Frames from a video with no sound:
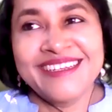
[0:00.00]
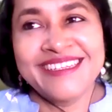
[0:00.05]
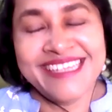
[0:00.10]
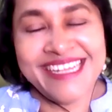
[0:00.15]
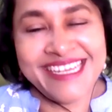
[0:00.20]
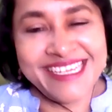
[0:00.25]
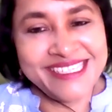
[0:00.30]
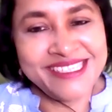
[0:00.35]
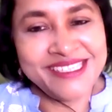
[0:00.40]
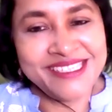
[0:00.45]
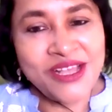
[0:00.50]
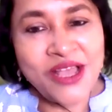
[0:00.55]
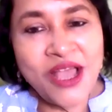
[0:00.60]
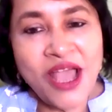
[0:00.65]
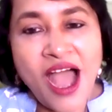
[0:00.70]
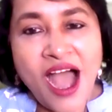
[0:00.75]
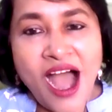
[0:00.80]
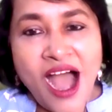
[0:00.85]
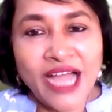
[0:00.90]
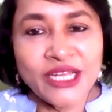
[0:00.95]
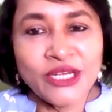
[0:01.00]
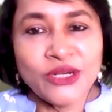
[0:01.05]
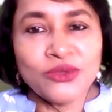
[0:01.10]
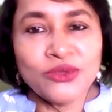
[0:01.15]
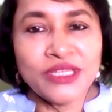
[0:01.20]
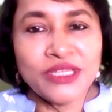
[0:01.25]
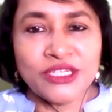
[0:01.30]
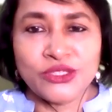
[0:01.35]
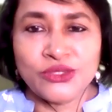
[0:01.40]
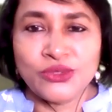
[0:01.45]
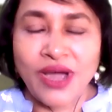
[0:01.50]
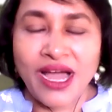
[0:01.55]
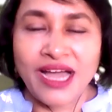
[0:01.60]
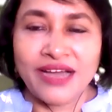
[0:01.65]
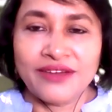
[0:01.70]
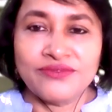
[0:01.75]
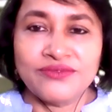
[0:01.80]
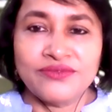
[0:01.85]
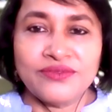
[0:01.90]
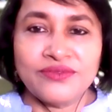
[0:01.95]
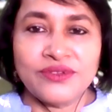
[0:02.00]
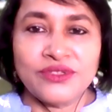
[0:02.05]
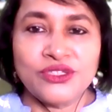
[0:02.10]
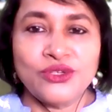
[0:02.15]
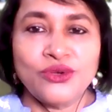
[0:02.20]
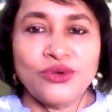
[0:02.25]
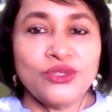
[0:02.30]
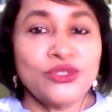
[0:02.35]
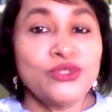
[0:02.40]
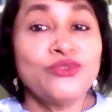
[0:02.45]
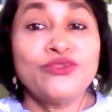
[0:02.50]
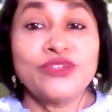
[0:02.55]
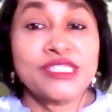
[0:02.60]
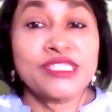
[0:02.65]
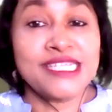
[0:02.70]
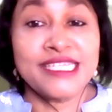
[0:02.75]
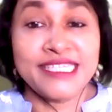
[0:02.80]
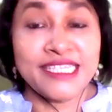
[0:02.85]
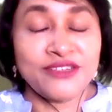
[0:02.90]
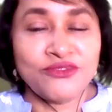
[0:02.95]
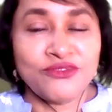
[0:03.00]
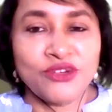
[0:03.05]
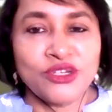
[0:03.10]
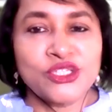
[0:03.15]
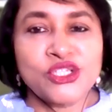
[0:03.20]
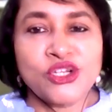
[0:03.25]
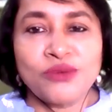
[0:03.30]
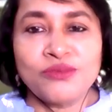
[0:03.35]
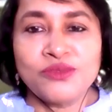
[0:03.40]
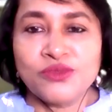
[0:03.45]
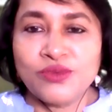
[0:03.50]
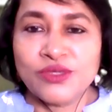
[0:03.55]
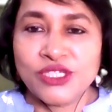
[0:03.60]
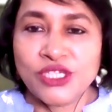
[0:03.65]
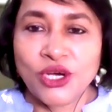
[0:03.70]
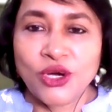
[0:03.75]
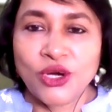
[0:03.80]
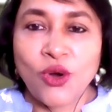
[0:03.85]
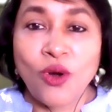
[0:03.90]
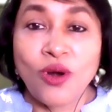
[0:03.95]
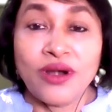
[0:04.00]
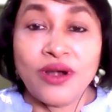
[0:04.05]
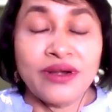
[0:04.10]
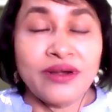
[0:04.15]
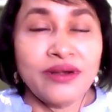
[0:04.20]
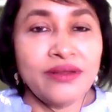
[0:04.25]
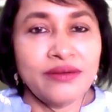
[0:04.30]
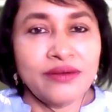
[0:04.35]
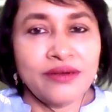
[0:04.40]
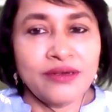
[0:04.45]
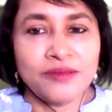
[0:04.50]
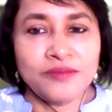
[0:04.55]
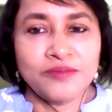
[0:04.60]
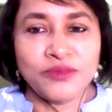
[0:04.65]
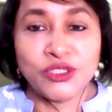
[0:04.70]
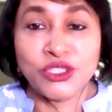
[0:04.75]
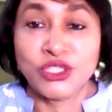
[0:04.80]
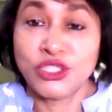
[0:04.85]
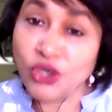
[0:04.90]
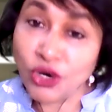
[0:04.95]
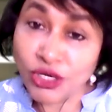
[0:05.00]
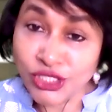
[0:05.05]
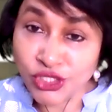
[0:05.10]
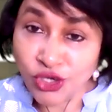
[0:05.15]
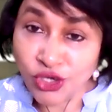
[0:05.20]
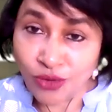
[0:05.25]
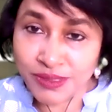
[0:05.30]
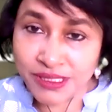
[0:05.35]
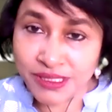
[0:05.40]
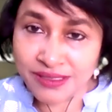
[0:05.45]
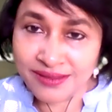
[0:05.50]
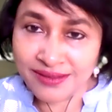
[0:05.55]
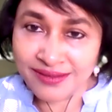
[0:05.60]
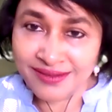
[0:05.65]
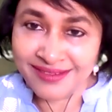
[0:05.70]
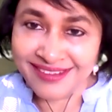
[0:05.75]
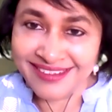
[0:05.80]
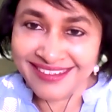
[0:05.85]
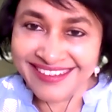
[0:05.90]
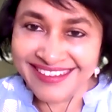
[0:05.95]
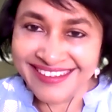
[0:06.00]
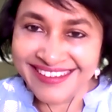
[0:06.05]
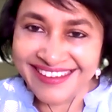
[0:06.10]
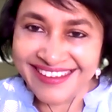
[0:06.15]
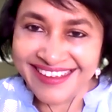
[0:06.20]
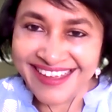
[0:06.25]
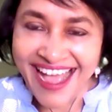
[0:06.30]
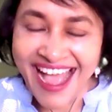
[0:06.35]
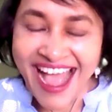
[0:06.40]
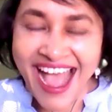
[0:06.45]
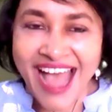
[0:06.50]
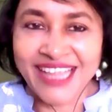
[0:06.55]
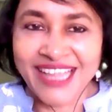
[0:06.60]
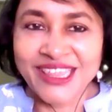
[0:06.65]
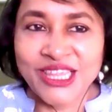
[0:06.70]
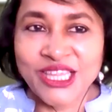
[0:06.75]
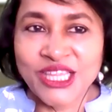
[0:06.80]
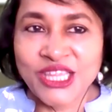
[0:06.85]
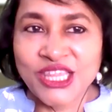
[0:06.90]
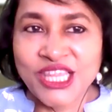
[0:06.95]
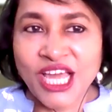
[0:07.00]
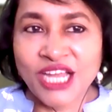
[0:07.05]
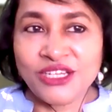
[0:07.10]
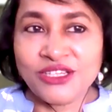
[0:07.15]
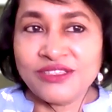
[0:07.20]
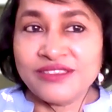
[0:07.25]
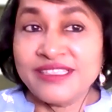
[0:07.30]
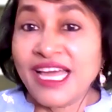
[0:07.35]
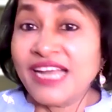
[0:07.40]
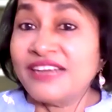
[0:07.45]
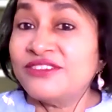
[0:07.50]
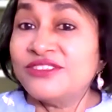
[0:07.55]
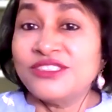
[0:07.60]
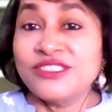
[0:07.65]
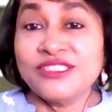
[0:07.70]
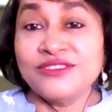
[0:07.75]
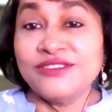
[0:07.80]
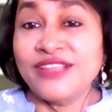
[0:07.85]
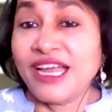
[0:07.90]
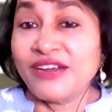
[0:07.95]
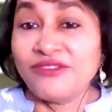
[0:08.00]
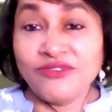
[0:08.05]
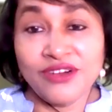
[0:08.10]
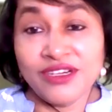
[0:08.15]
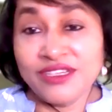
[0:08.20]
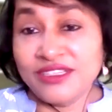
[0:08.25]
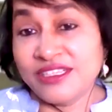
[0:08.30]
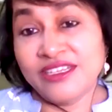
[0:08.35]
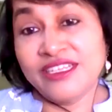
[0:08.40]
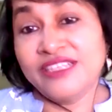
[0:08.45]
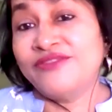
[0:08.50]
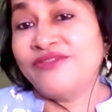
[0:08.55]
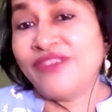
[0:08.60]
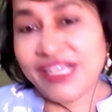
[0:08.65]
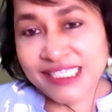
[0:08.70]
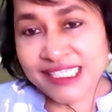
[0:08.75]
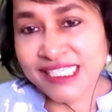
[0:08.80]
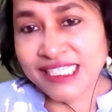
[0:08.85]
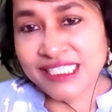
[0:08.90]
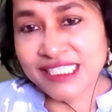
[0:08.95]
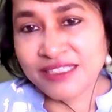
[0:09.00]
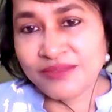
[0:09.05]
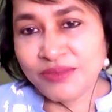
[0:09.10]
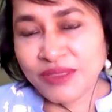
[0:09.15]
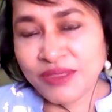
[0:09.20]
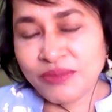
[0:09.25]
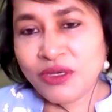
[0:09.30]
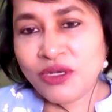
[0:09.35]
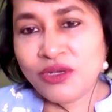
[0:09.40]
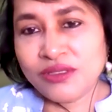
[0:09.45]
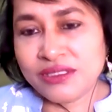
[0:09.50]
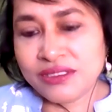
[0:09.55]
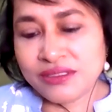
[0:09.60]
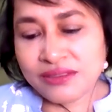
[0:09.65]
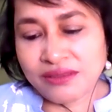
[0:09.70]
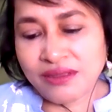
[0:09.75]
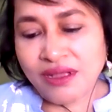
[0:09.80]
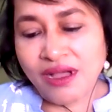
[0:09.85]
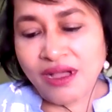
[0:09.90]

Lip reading: really nice. I know that you have you facilitate workshops which are called joy shops. Mm-hmm. And that word really fascinated me, because